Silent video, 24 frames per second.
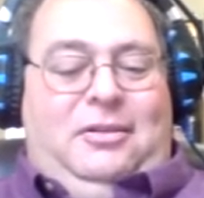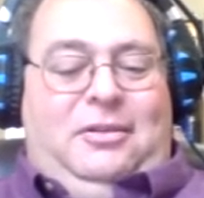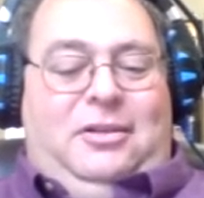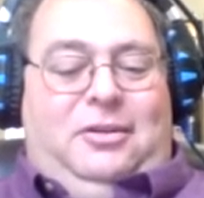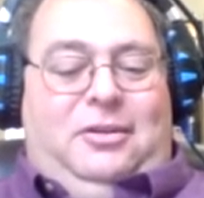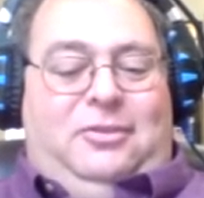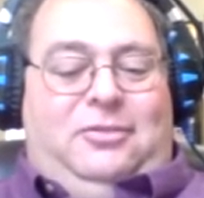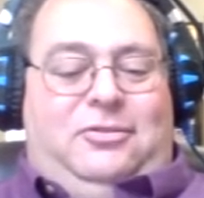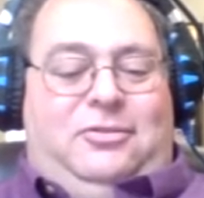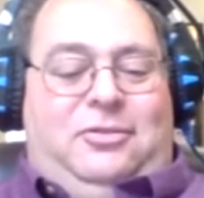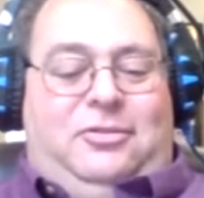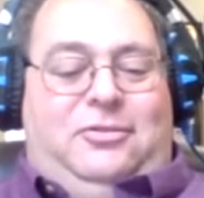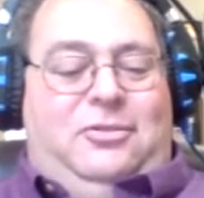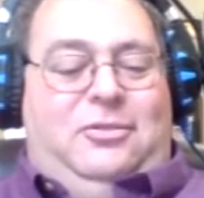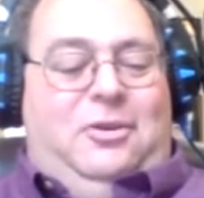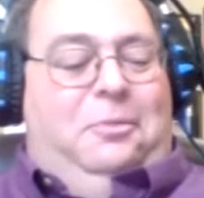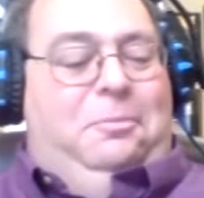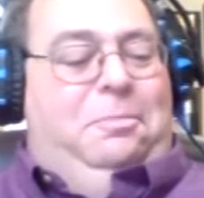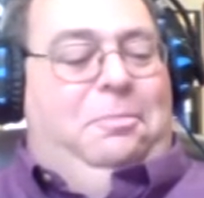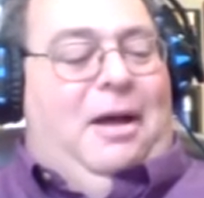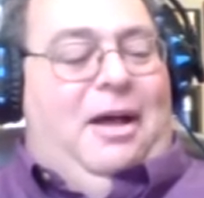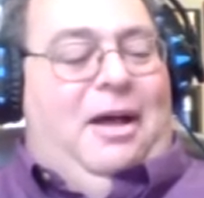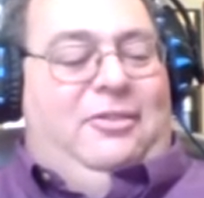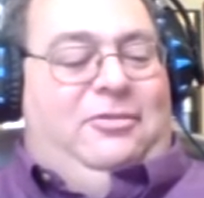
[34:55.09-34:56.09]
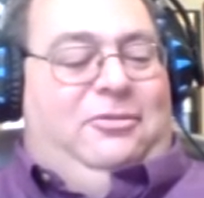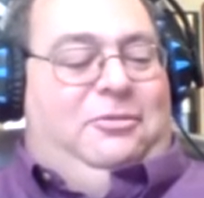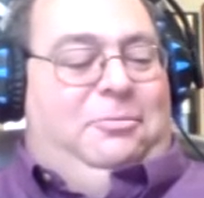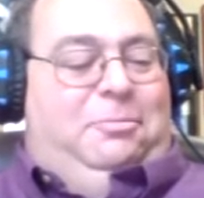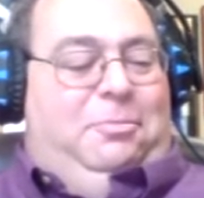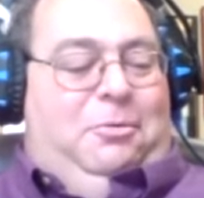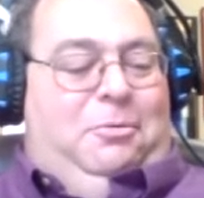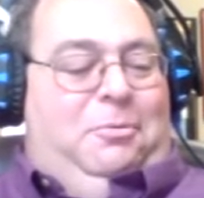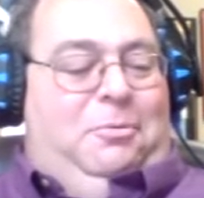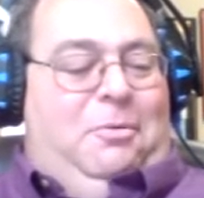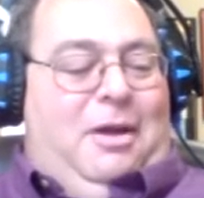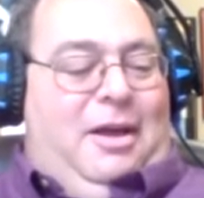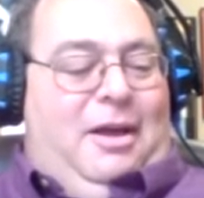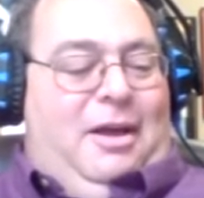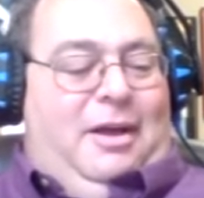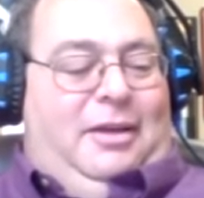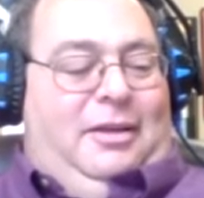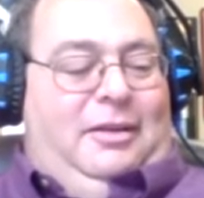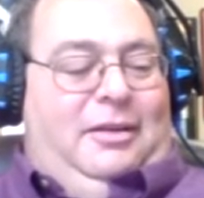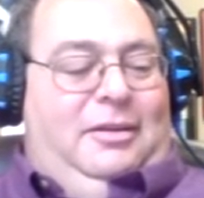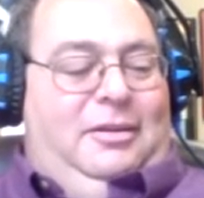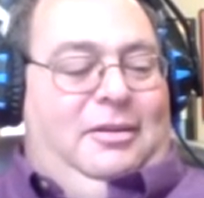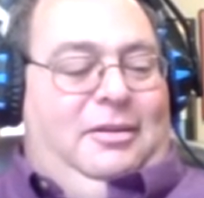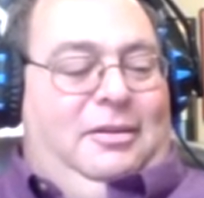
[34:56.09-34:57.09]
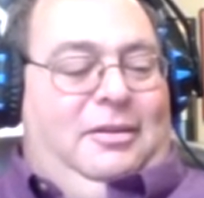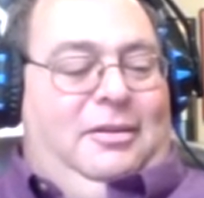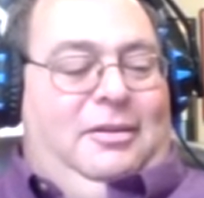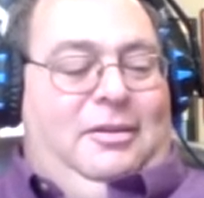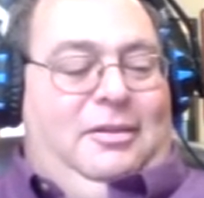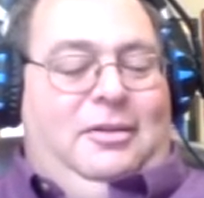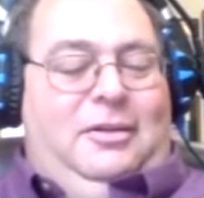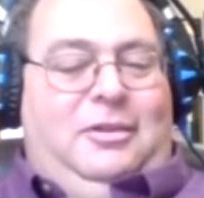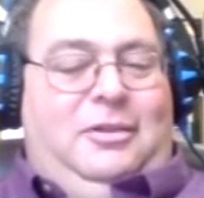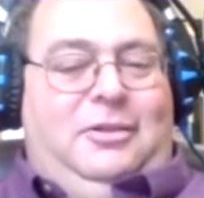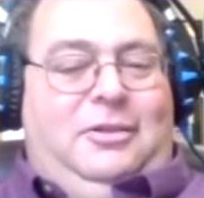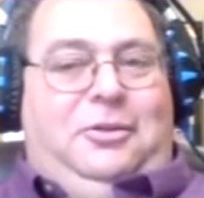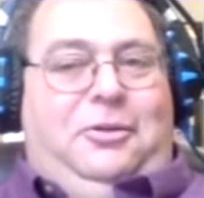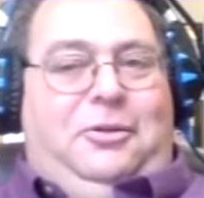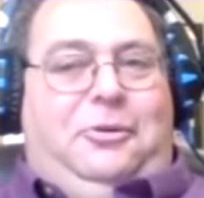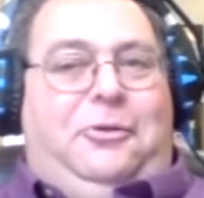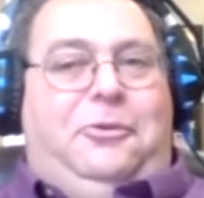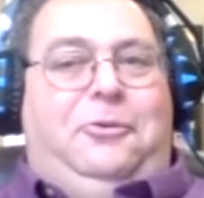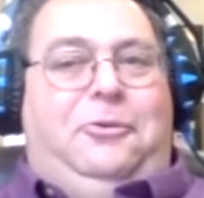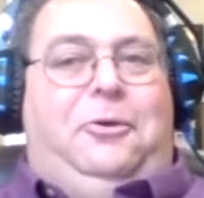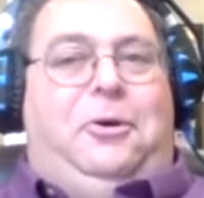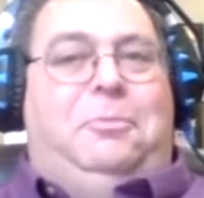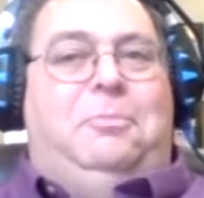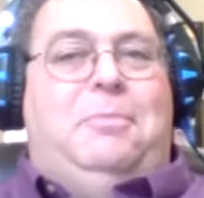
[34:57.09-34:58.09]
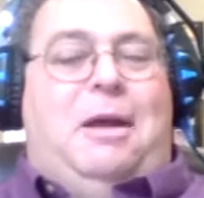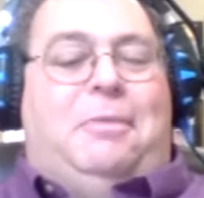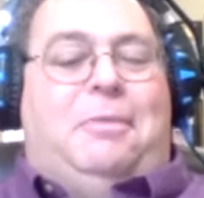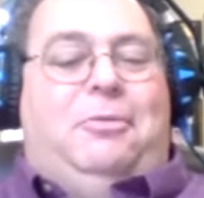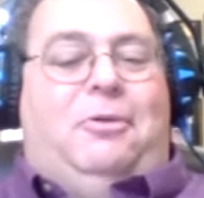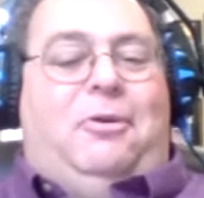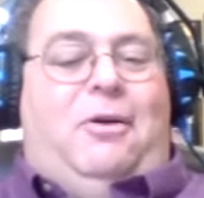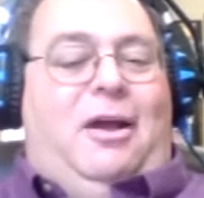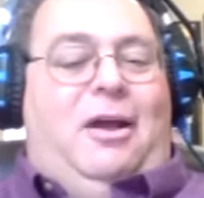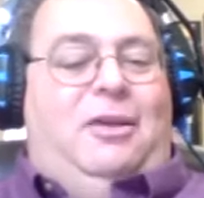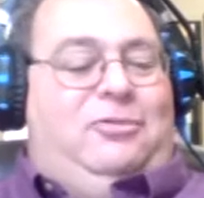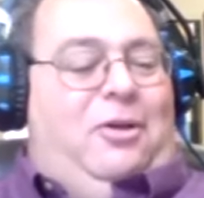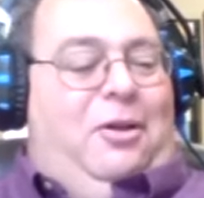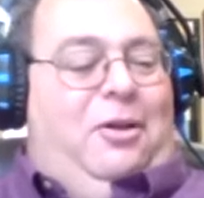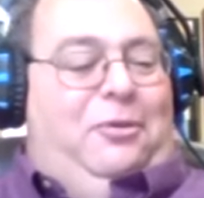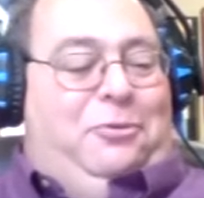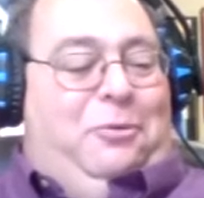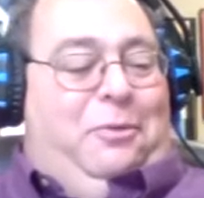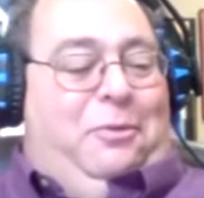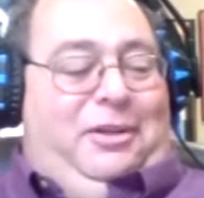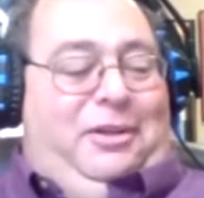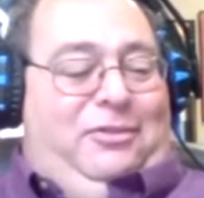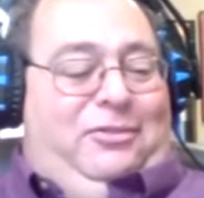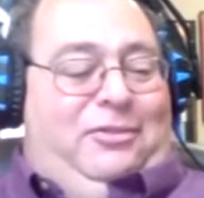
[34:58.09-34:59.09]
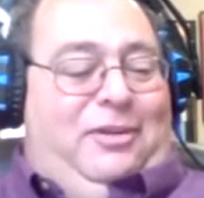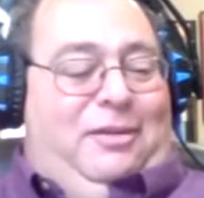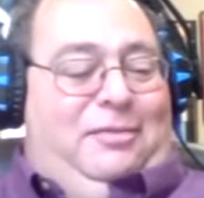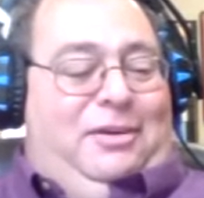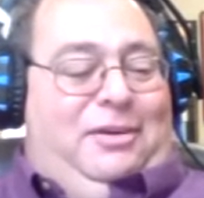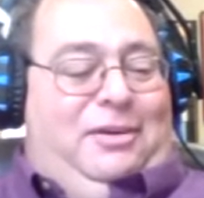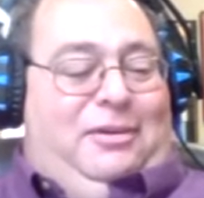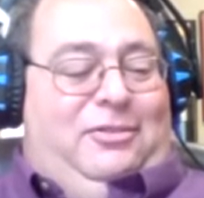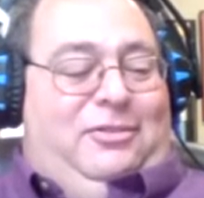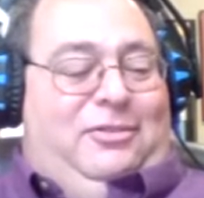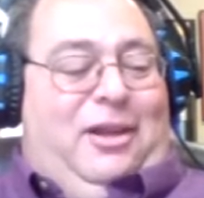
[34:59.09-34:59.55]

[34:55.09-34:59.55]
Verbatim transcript: whether your exception applies with some of the smaller ones. The big ones everybody knows.